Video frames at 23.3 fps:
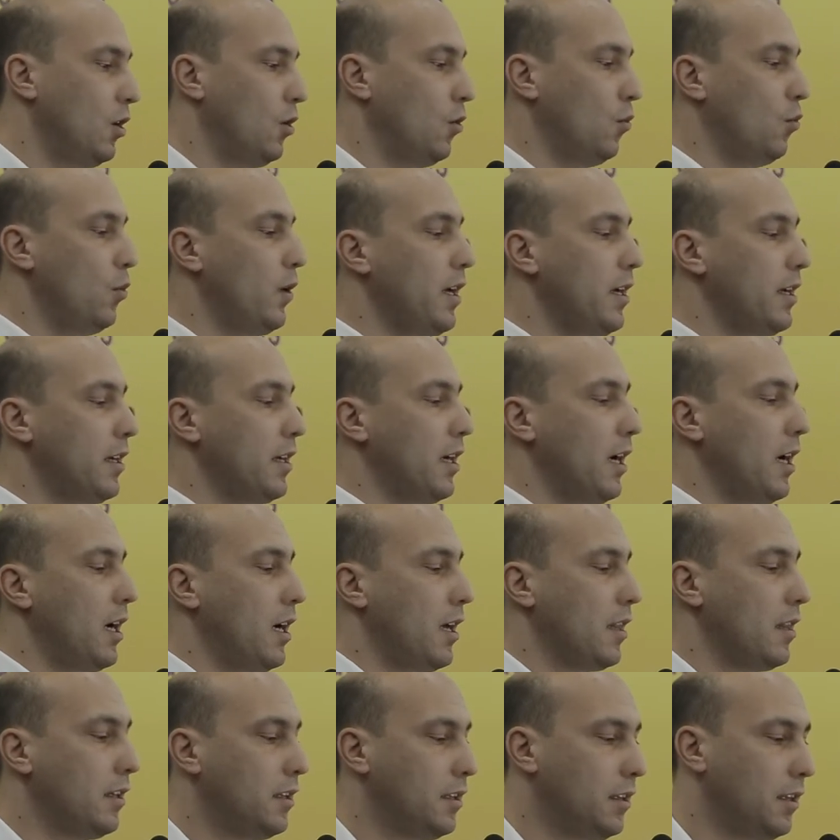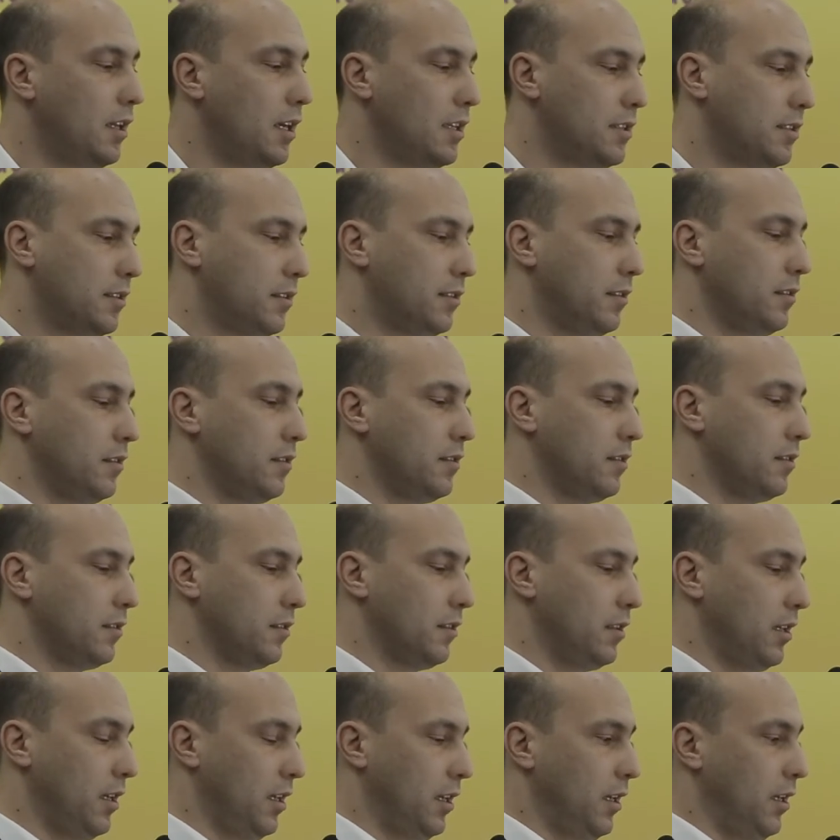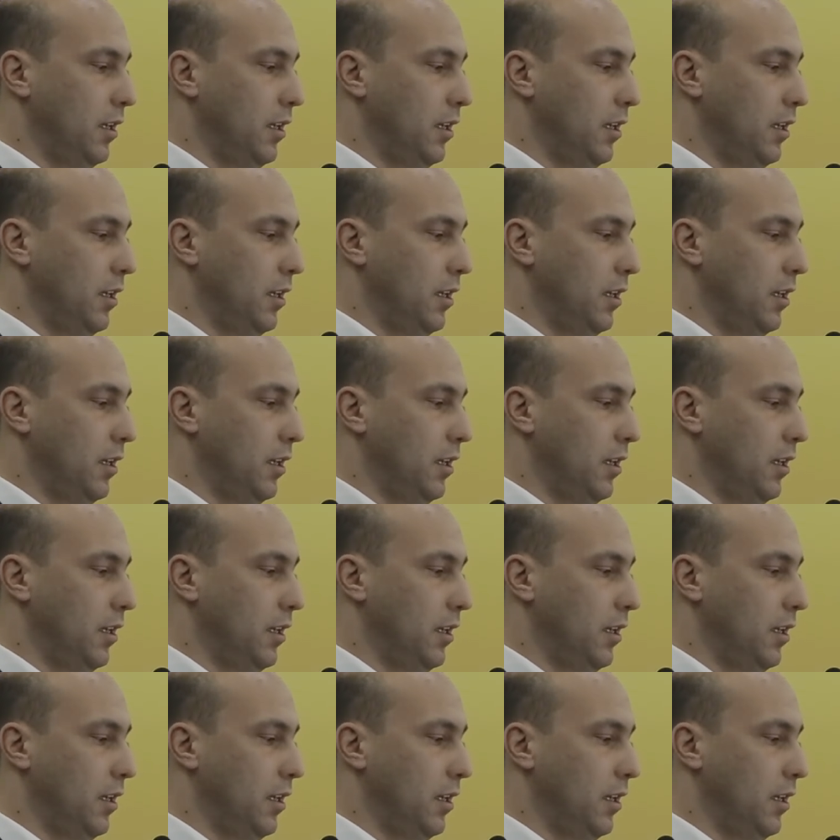where are the clusters